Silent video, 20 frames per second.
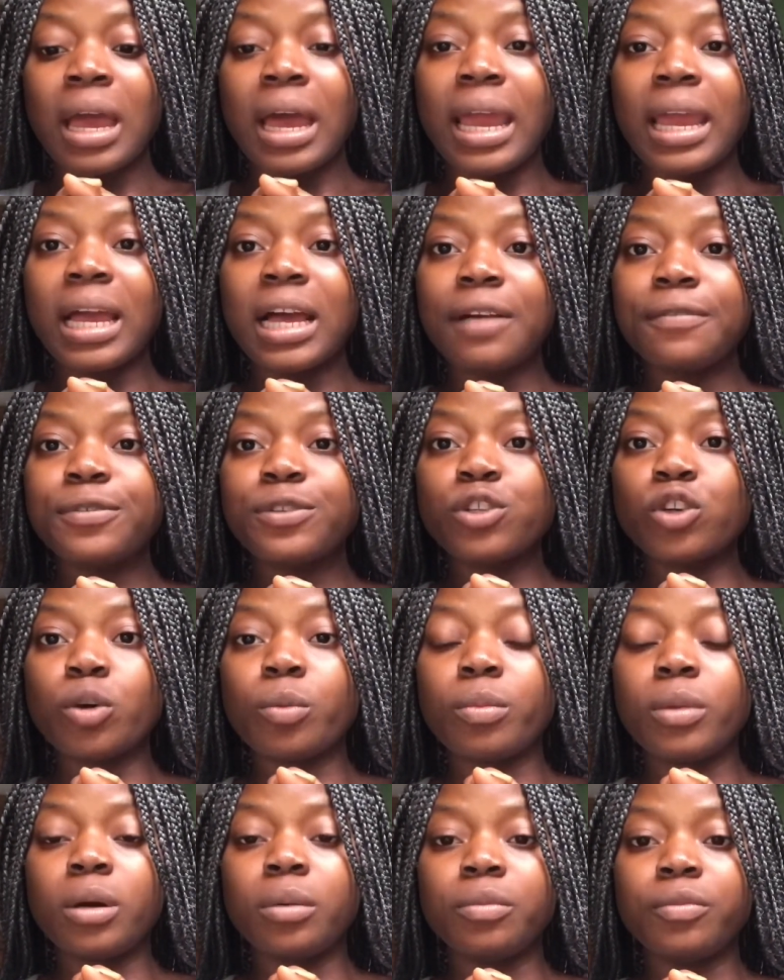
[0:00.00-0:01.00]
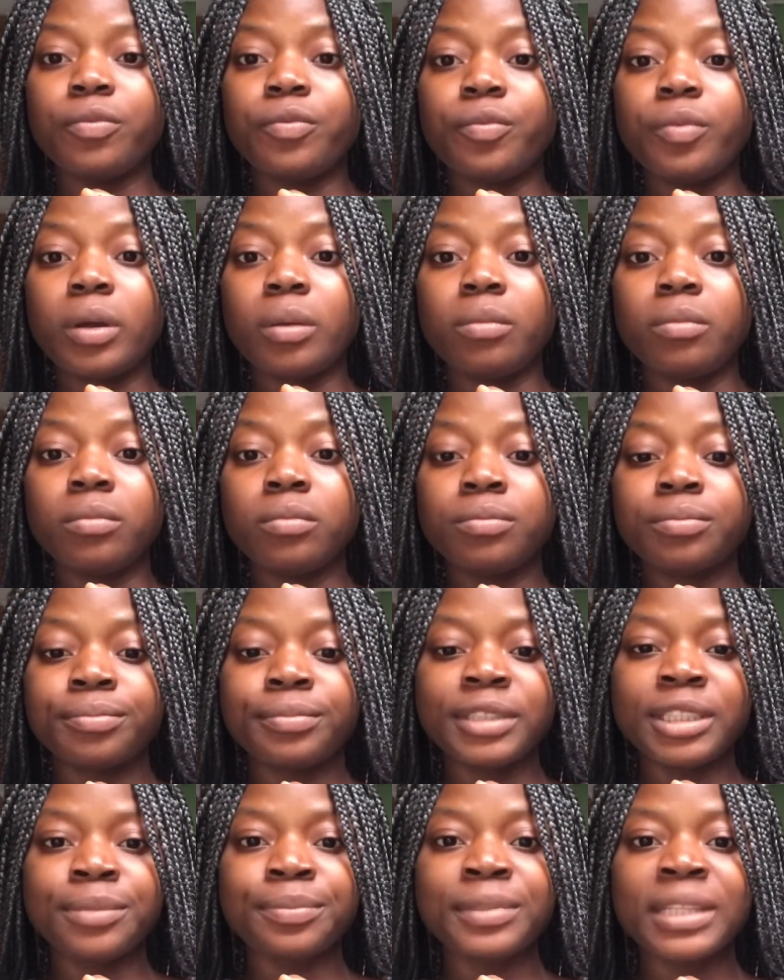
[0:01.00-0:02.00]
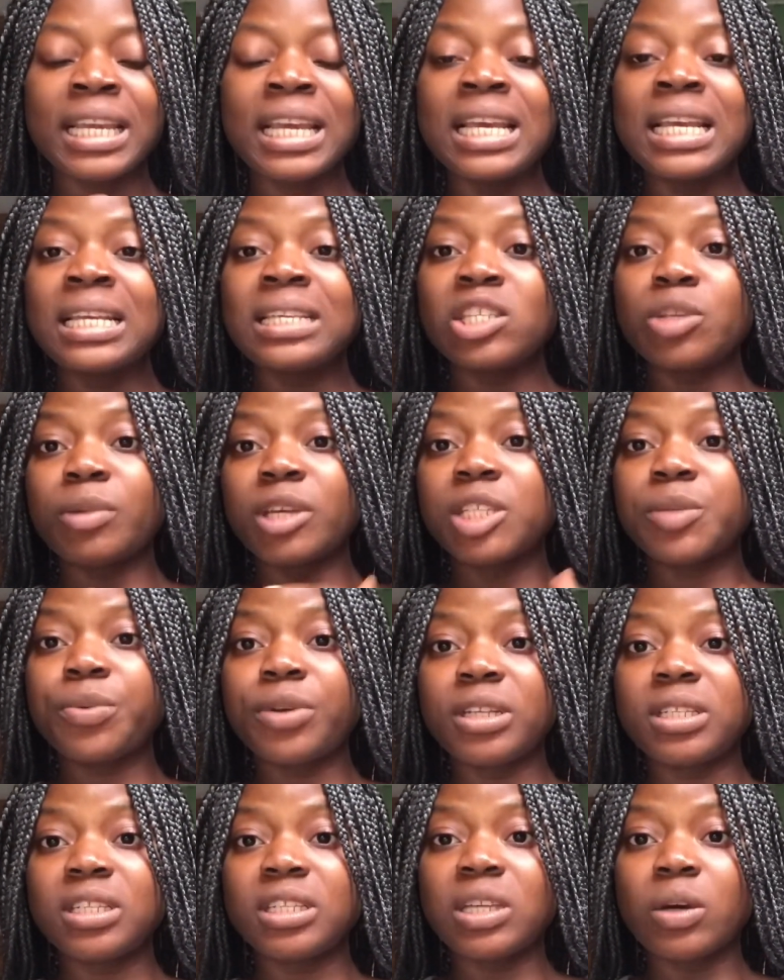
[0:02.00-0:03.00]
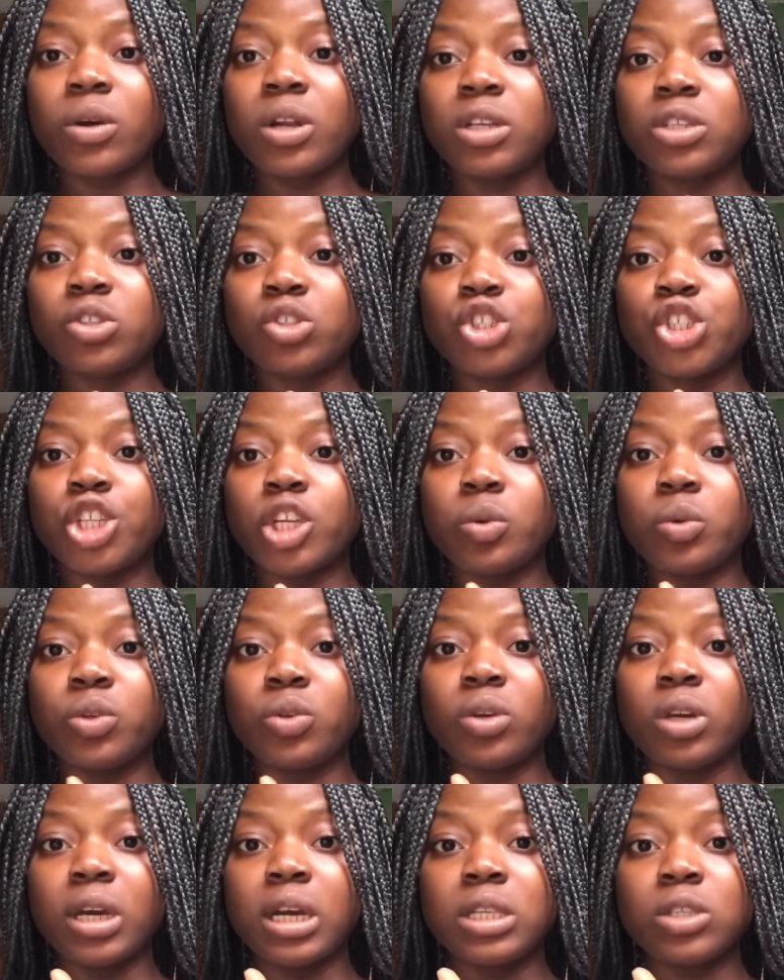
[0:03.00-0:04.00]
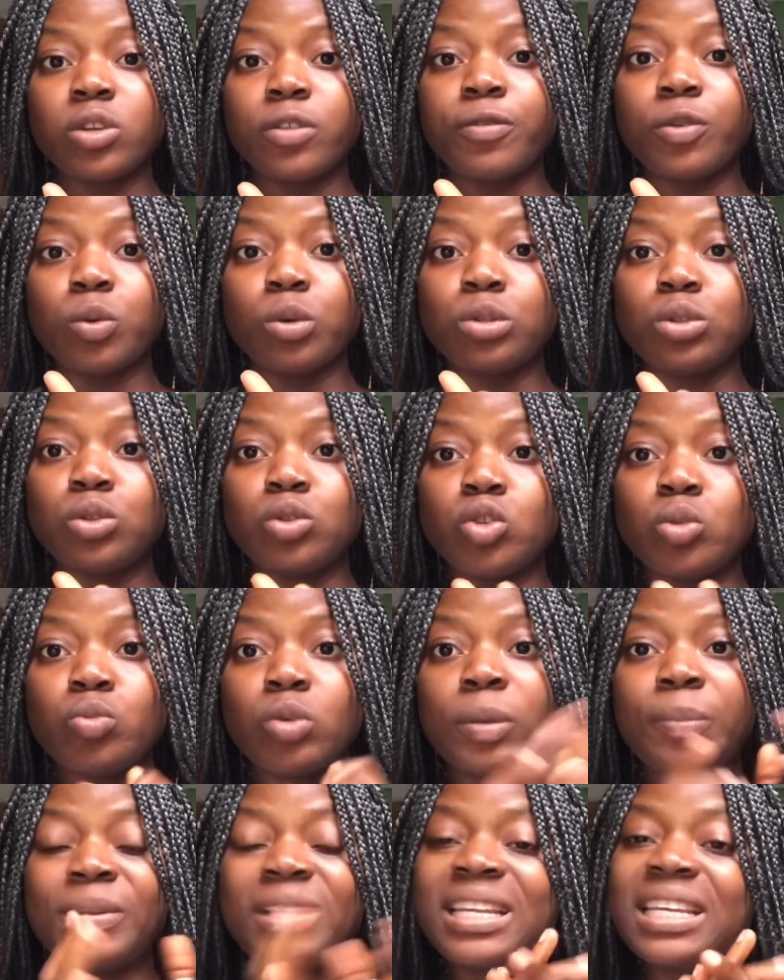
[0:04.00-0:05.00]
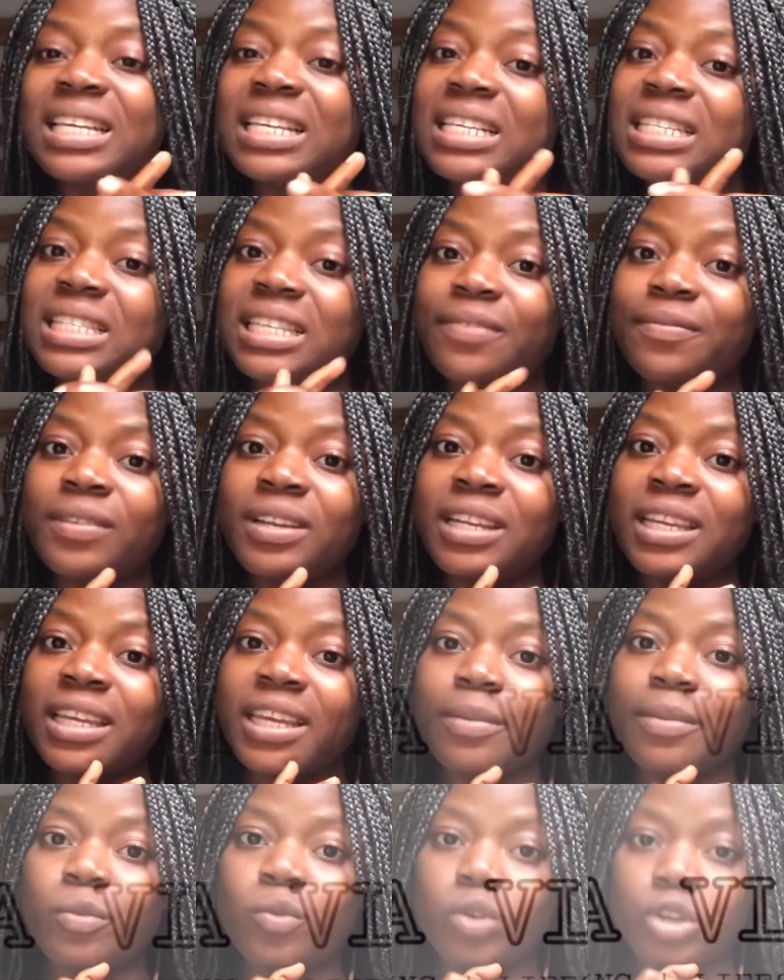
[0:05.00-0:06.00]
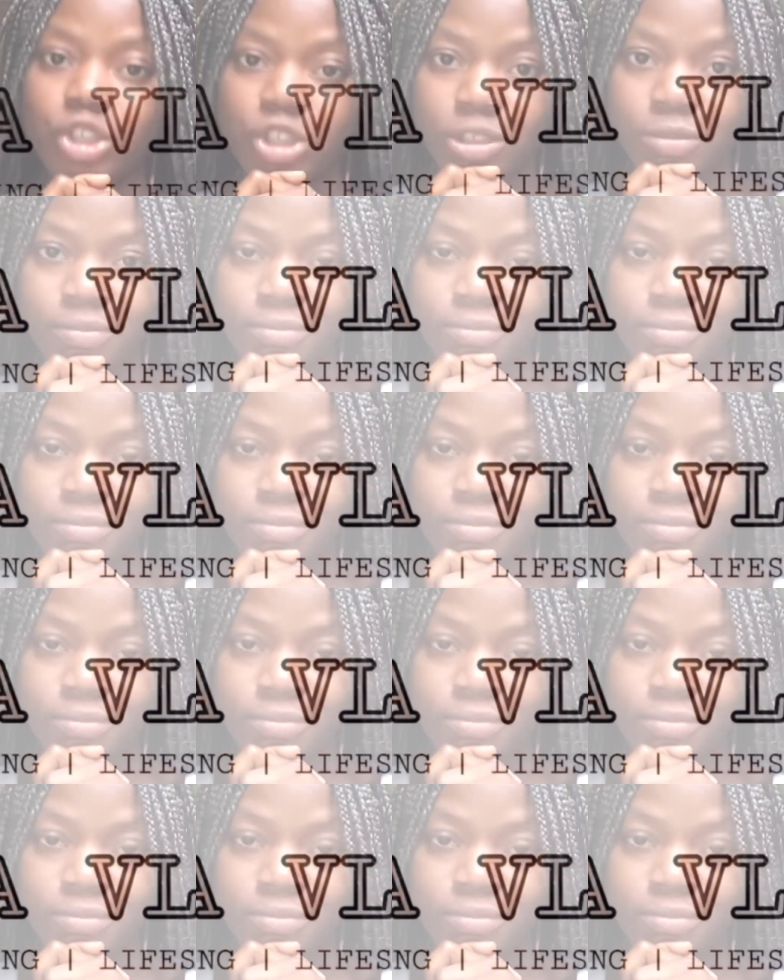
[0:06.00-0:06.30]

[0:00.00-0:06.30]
I have some experiences I wanted to share with you guys. So if you want to know more, please definitely keep watching.